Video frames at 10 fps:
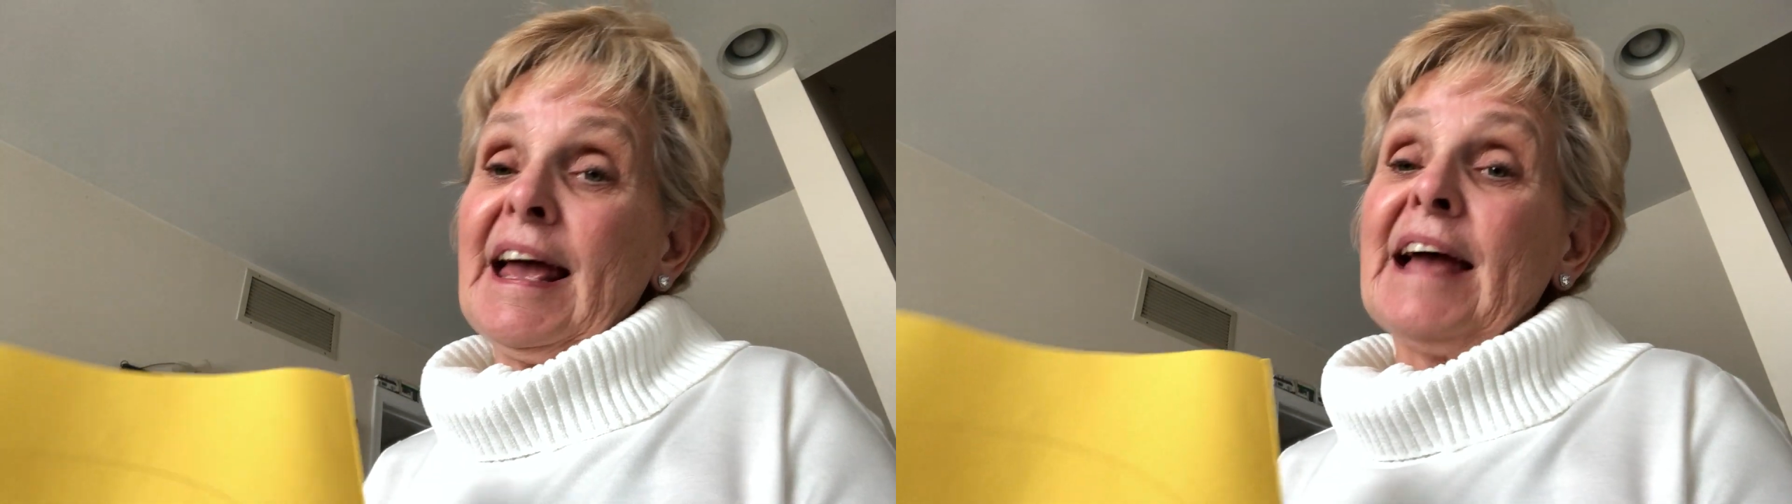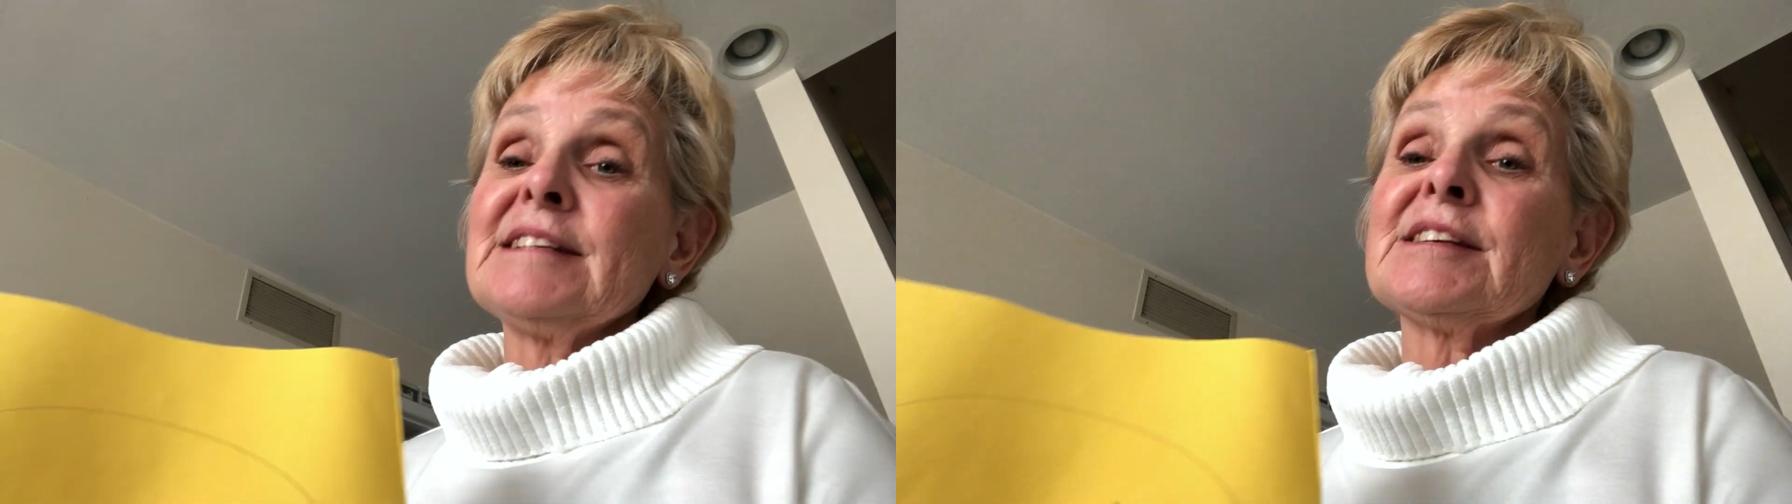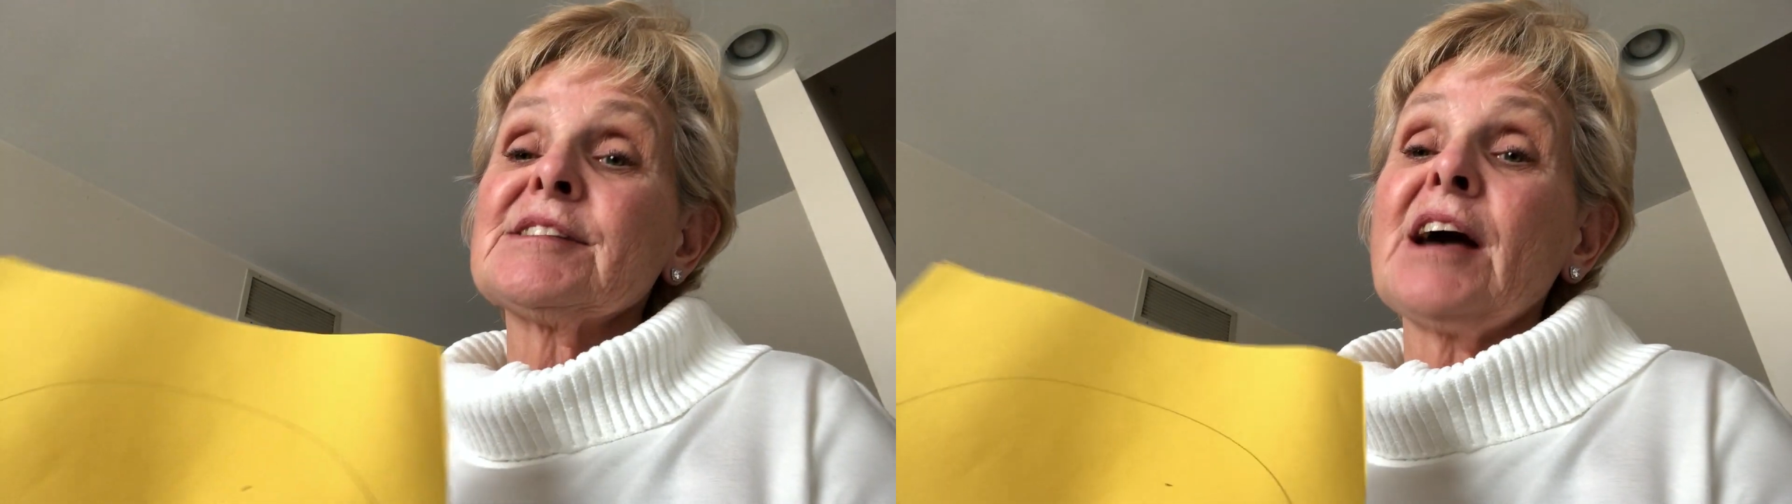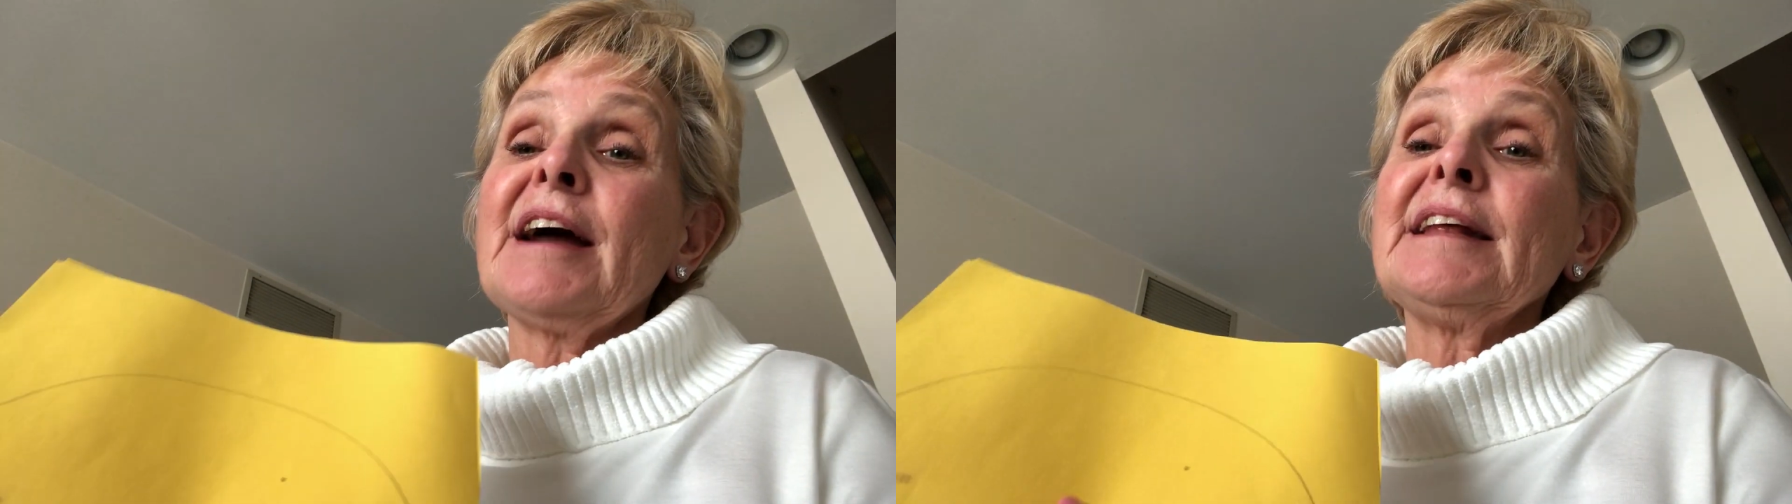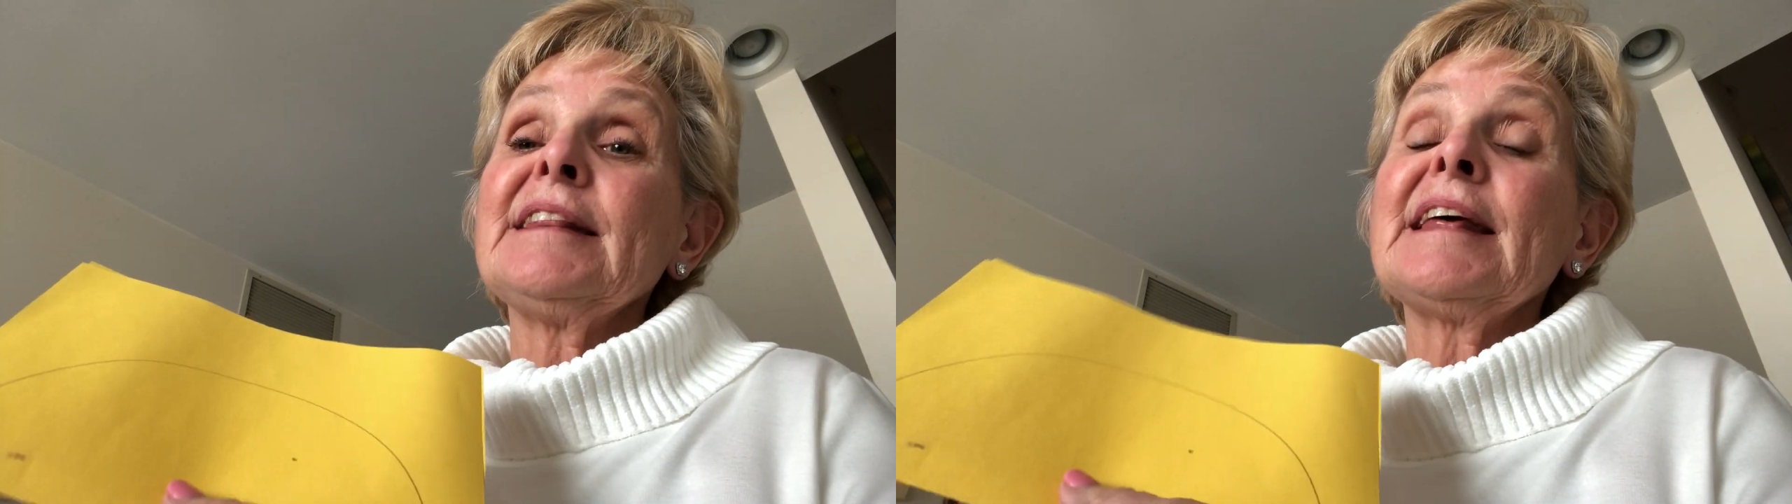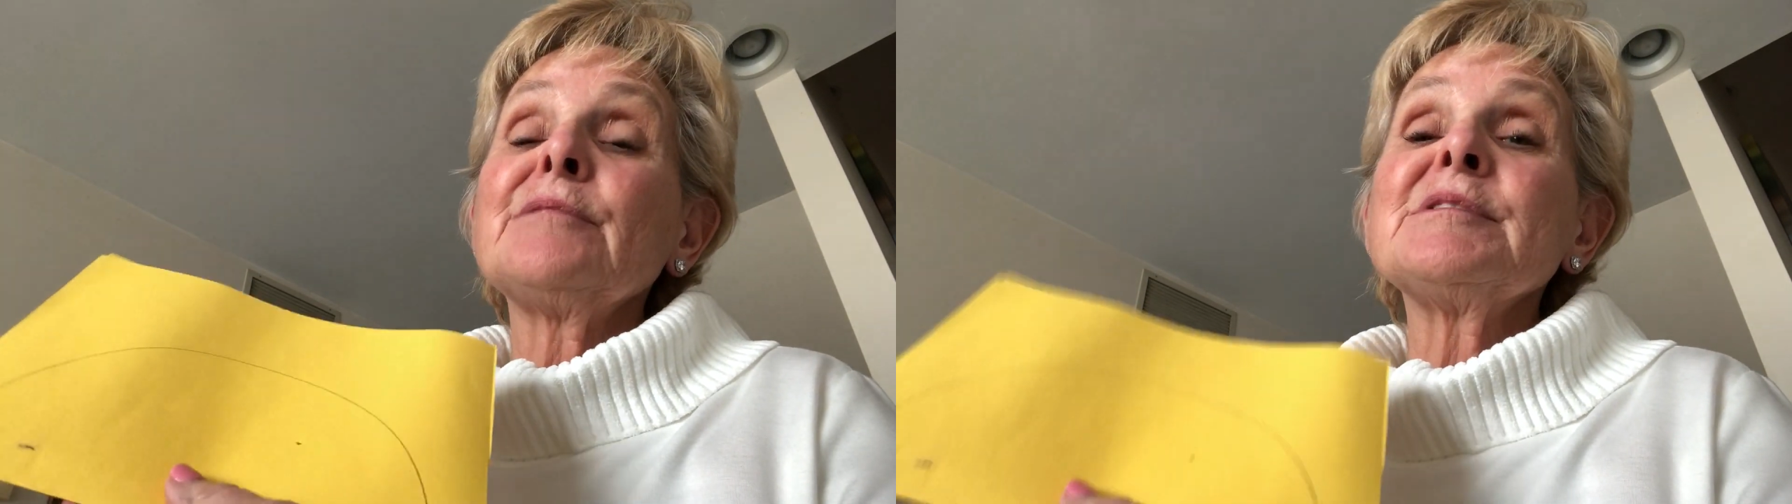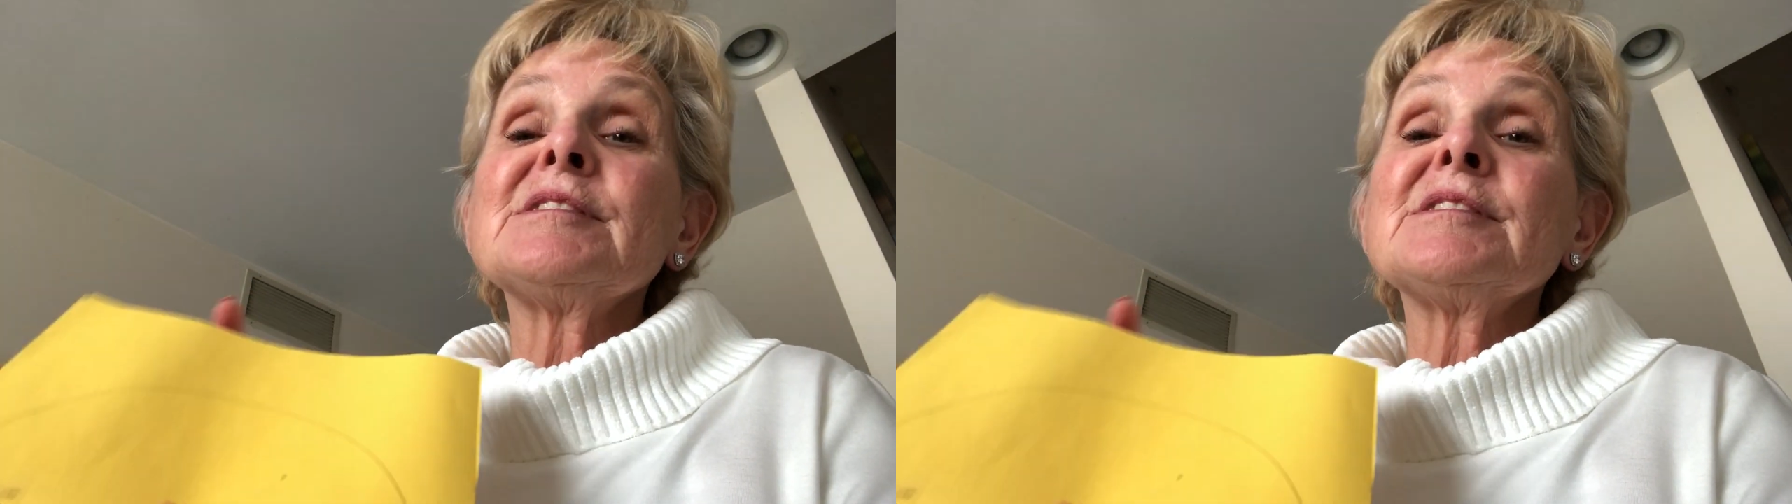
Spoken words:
and decided that it was